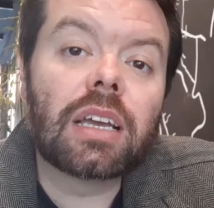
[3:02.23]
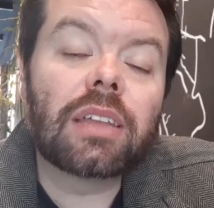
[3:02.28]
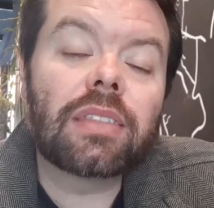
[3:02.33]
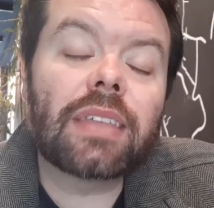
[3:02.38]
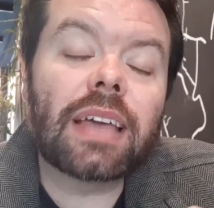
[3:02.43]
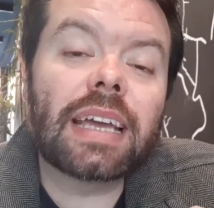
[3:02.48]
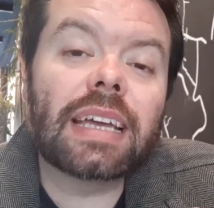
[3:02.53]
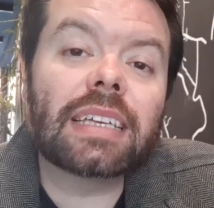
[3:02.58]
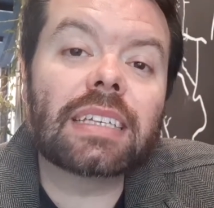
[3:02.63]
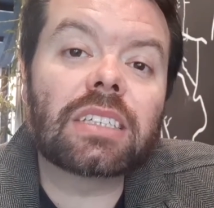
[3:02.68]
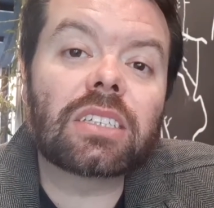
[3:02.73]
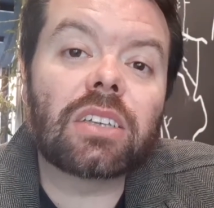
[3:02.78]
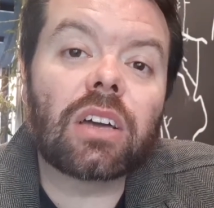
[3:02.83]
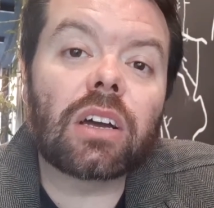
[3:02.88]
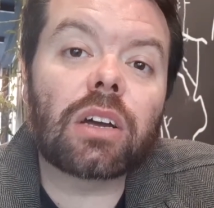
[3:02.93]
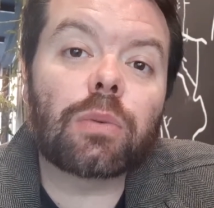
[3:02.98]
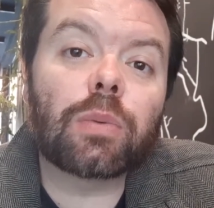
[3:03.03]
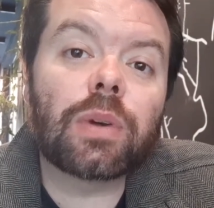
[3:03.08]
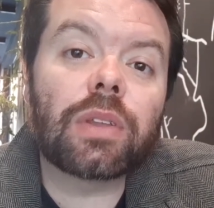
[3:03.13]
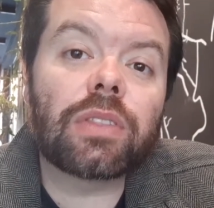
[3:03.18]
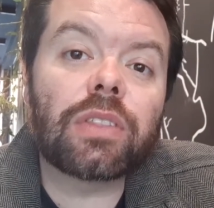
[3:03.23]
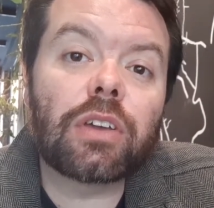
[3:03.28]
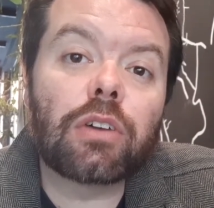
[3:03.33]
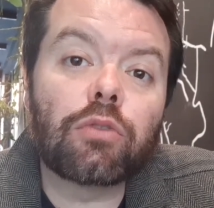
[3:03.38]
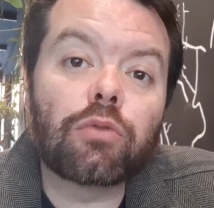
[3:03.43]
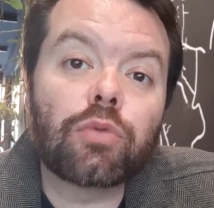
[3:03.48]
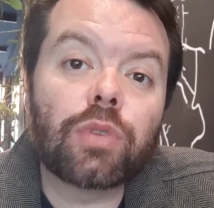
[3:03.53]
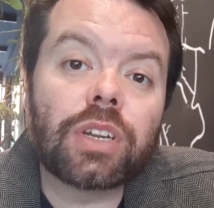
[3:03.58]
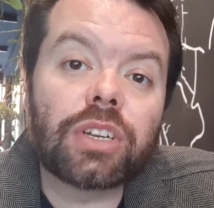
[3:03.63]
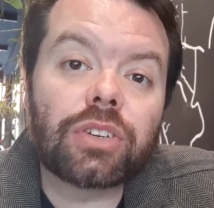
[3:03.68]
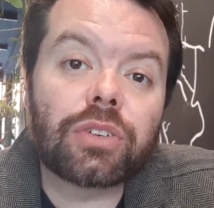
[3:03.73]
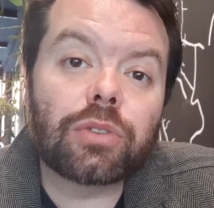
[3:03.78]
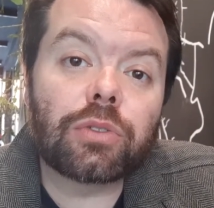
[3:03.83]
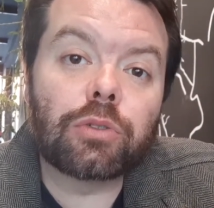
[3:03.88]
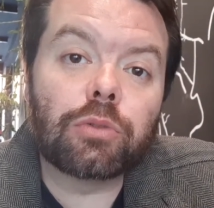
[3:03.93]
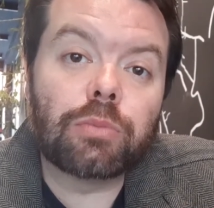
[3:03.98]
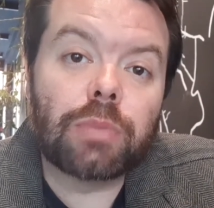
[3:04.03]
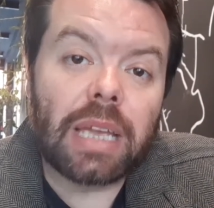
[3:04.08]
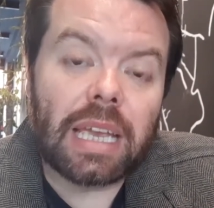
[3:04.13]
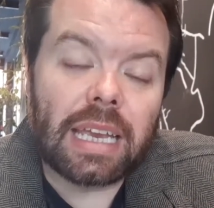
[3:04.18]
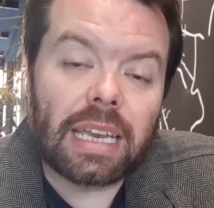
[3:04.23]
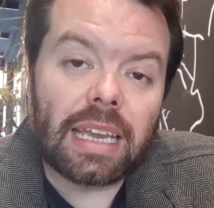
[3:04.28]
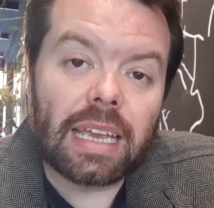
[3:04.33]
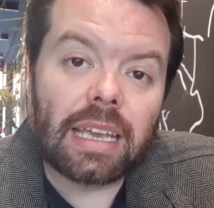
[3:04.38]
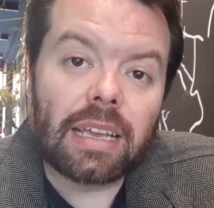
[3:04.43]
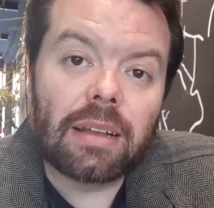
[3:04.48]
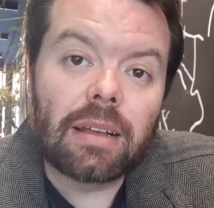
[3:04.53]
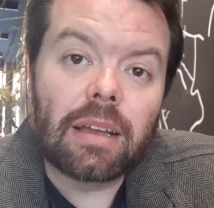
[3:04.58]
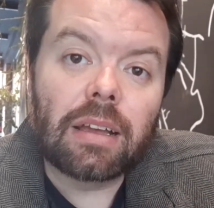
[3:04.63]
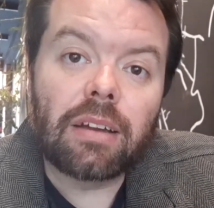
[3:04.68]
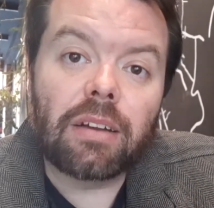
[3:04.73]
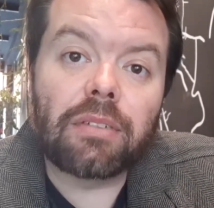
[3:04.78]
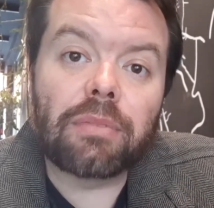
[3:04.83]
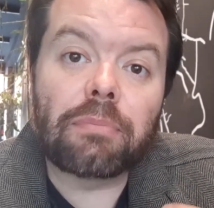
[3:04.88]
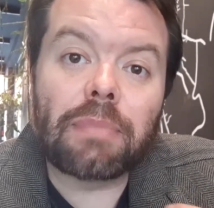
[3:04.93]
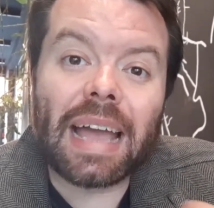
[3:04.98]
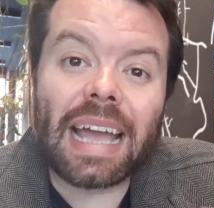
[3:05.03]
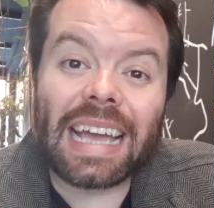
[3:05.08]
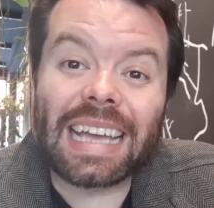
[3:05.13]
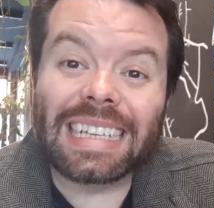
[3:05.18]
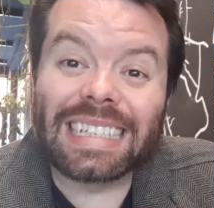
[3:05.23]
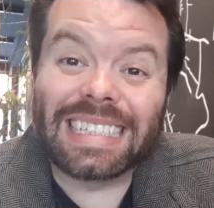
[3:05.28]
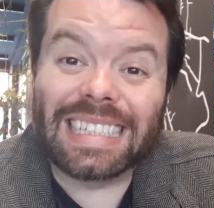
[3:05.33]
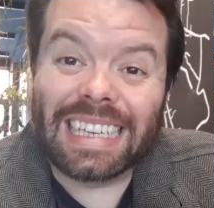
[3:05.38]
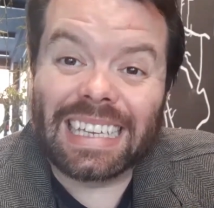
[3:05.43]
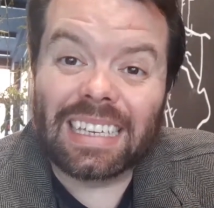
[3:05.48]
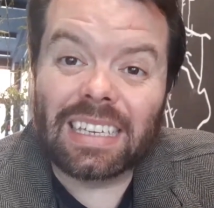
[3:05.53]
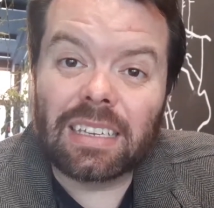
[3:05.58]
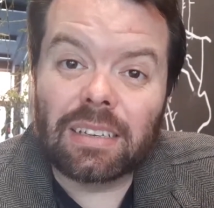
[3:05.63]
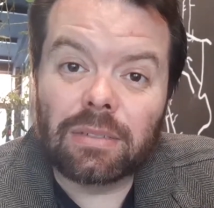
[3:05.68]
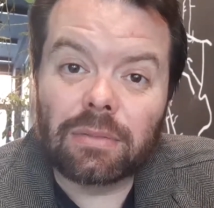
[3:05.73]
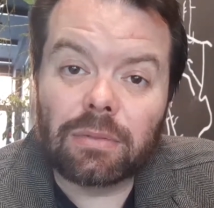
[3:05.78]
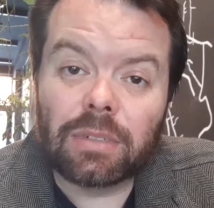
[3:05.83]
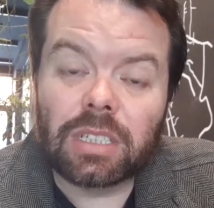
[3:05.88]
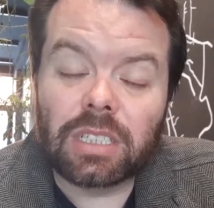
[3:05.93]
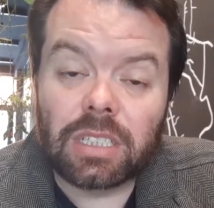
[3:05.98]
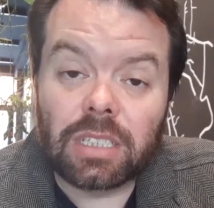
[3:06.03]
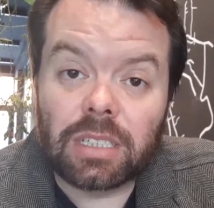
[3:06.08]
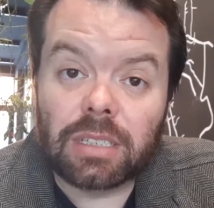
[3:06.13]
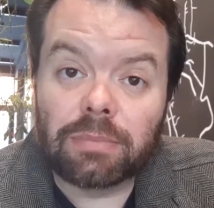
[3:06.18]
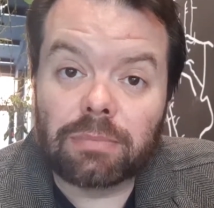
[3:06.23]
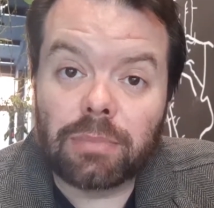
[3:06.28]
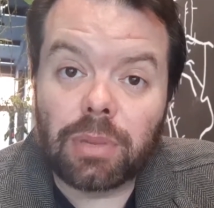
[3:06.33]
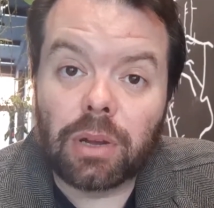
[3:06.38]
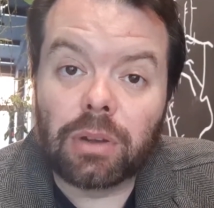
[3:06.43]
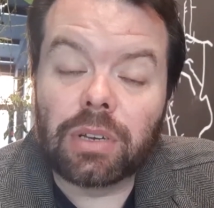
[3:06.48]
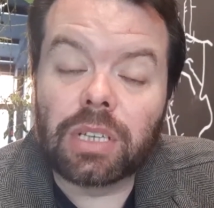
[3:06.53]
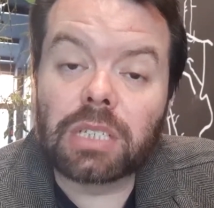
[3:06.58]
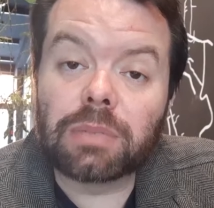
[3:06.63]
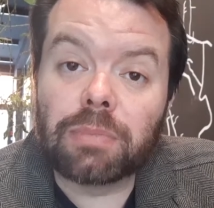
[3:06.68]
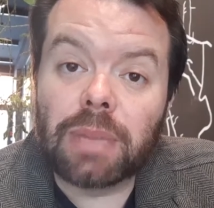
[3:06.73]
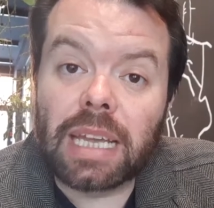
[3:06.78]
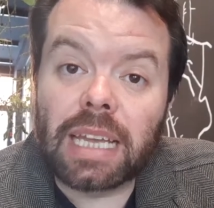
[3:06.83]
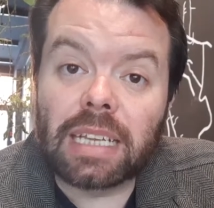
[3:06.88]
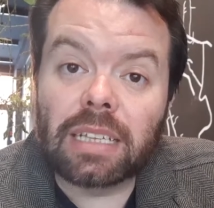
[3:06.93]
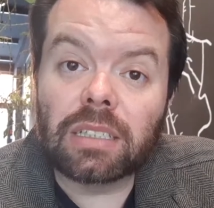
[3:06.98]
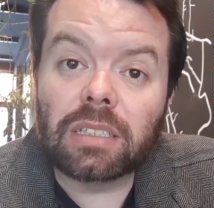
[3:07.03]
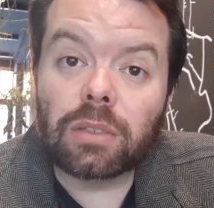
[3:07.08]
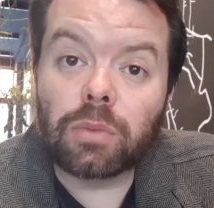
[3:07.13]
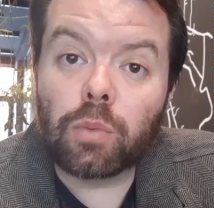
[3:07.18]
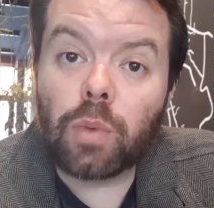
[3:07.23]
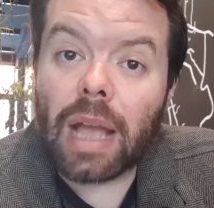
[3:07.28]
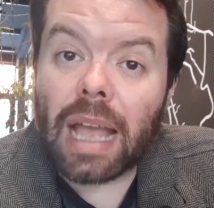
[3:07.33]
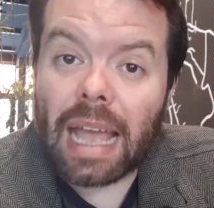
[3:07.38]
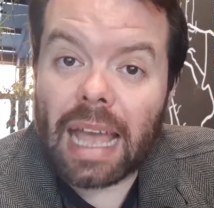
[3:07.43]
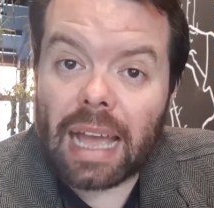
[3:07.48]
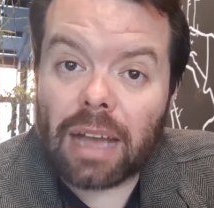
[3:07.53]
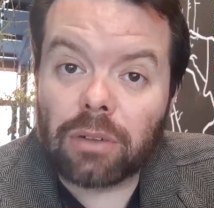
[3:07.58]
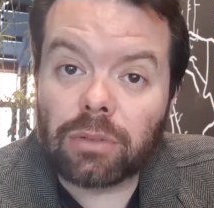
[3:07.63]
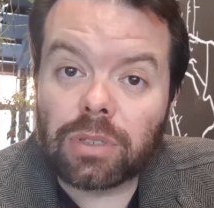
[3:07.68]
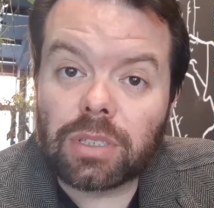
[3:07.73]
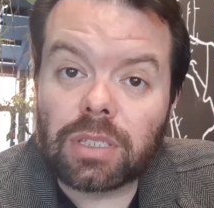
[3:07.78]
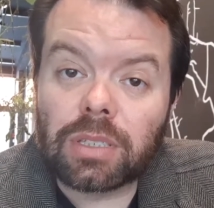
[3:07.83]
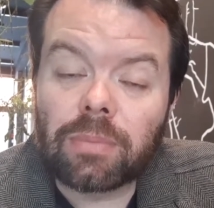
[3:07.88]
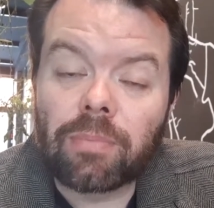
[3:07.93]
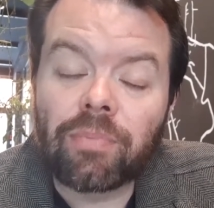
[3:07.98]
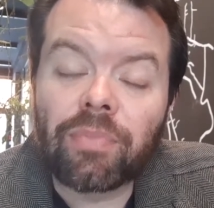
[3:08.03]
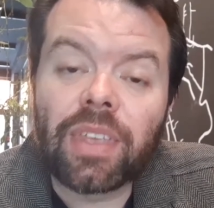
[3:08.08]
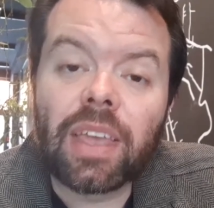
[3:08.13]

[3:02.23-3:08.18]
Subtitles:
they stuck with the original meaning of magazyn, which in Polish means warehouse.